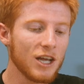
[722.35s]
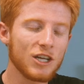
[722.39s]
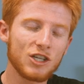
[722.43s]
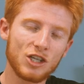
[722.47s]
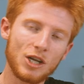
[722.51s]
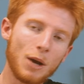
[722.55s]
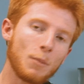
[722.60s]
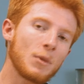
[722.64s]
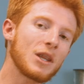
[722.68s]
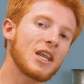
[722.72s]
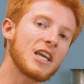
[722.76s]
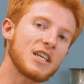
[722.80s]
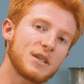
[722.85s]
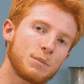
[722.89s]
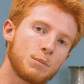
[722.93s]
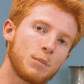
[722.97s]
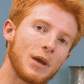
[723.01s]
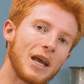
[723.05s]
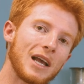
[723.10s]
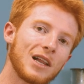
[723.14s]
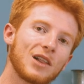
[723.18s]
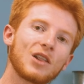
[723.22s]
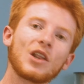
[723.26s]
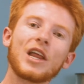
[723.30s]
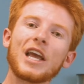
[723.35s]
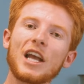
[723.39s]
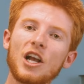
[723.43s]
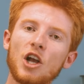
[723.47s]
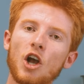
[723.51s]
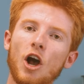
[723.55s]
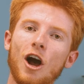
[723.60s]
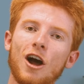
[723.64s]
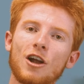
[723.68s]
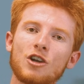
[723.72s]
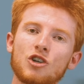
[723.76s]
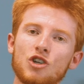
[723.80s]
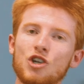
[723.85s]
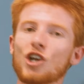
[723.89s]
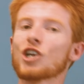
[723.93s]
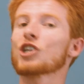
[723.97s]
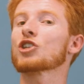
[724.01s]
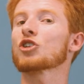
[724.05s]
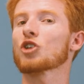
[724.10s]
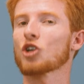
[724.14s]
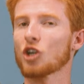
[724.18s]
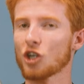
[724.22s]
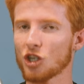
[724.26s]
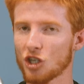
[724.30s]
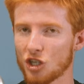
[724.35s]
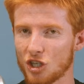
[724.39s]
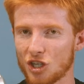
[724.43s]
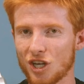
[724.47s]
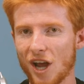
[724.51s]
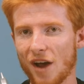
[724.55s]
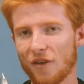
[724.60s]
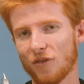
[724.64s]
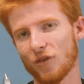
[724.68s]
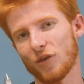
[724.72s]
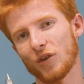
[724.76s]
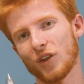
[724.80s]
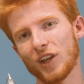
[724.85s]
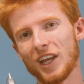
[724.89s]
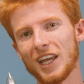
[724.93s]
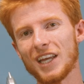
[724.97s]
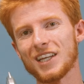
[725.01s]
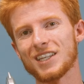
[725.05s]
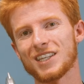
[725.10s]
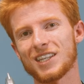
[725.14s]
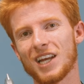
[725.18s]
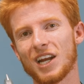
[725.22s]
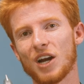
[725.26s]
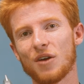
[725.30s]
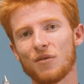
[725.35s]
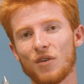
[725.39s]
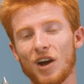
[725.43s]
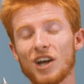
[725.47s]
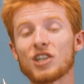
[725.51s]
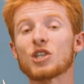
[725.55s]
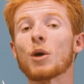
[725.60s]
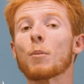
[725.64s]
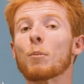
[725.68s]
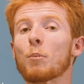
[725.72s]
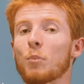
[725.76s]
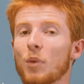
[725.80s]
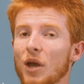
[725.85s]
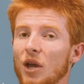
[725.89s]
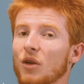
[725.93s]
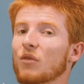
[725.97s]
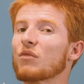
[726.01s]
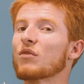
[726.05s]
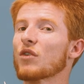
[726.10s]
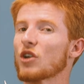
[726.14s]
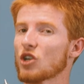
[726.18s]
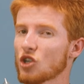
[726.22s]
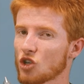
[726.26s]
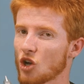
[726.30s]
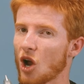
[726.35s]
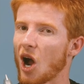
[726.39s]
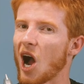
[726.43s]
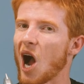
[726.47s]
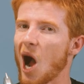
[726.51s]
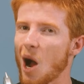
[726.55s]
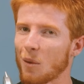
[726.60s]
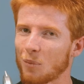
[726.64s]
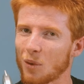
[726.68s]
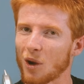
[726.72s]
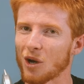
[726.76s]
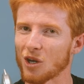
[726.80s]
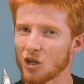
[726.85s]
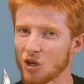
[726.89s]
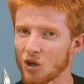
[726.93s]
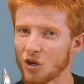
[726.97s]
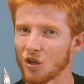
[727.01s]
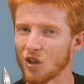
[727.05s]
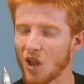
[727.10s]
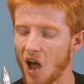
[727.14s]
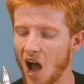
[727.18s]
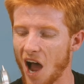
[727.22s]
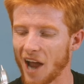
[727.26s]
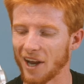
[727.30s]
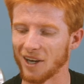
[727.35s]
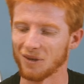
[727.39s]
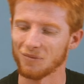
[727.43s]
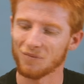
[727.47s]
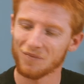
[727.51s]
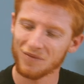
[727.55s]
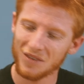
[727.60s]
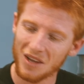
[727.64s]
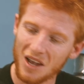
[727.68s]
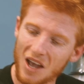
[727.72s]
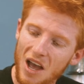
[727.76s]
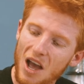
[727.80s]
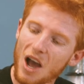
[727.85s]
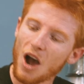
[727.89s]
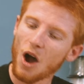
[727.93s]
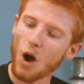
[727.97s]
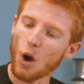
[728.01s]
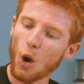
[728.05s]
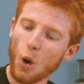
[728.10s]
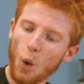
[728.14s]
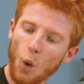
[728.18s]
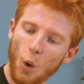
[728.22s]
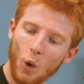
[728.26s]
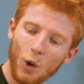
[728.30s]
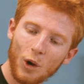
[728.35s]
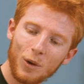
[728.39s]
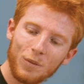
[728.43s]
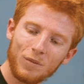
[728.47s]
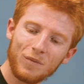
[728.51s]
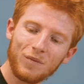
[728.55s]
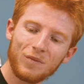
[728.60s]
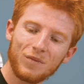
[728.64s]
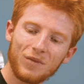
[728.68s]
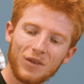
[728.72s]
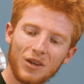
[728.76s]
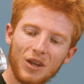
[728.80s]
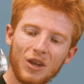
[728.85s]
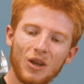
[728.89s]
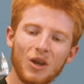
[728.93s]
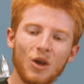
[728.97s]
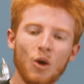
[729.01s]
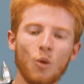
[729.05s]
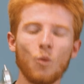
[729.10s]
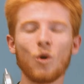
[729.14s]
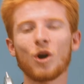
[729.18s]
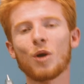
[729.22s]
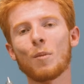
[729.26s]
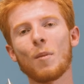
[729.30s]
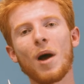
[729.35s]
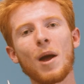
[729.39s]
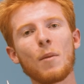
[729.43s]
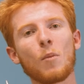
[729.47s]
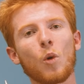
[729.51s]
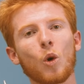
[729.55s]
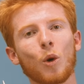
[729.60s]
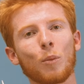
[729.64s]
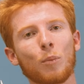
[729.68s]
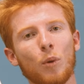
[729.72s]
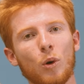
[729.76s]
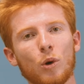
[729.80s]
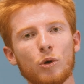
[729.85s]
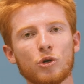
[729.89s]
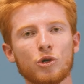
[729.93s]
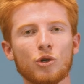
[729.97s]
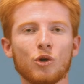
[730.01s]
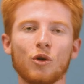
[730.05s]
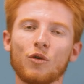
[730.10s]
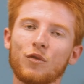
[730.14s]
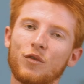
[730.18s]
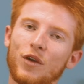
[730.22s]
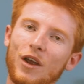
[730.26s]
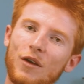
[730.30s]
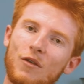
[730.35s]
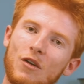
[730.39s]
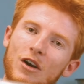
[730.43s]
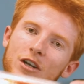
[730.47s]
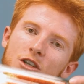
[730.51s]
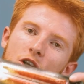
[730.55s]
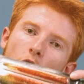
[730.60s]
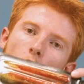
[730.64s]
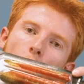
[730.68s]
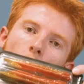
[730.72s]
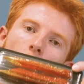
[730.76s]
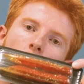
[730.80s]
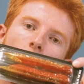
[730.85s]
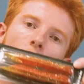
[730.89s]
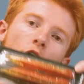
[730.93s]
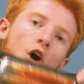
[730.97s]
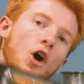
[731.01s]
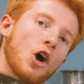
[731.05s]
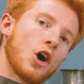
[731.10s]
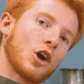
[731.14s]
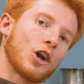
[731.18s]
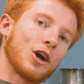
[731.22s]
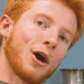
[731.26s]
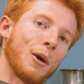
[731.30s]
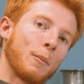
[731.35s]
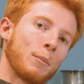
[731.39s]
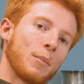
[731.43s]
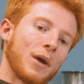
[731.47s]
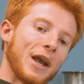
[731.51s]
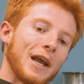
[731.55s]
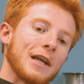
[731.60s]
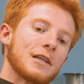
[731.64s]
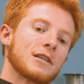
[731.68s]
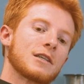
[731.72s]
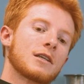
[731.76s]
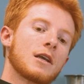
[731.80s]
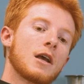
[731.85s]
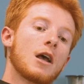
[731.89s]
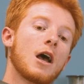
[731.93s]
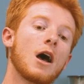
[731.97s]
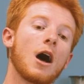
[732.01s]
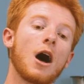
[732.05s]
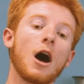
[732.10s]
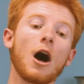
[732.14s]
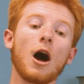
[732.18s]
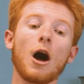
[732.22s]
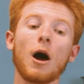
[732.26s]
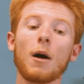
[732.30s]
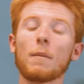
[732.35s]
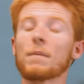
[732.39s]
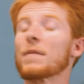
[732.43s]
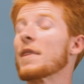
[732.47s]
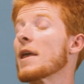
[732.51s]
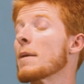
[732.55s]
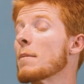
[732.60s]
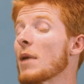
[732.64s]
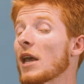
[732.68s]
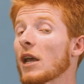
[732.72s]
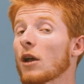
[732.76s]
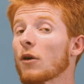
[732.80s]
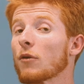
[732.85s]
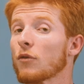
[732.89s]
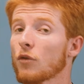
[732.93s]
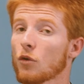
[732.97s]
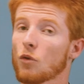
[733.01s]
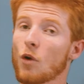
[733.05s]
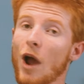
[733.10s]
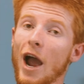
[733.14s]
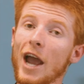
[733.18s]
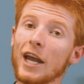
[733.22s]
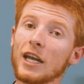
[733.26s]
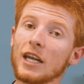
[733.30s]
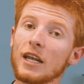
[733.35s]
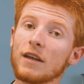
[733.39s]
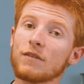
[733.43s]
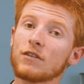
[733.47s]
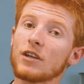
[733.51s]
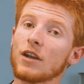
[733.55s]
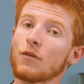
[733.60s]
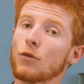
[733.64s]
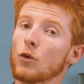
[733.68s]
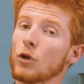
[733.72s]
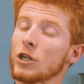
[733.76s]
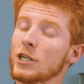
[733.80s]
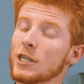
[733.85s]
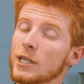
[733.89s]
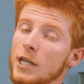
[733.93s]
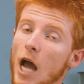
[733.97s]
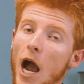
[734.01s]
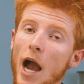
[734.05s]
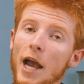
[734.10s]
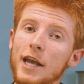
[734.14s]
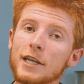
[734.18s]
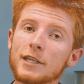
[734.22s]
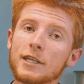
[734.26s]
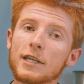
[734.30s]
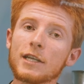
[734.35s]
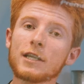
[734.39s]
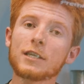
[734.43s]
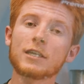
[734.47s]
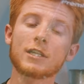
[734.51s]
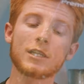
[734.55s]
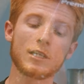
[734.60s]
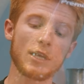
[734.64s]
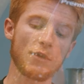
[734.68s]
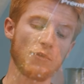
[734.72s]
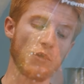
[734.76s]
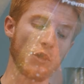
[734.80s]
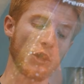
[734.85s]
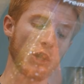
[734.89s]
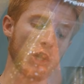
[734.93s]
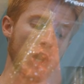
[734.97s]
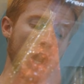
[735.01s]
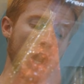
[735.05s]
some of these big lingcod jigs could definitely incentivize a big fish to hop on your line. Or one of my more personal favorites are hookup baits. They make a variety of different sizes, different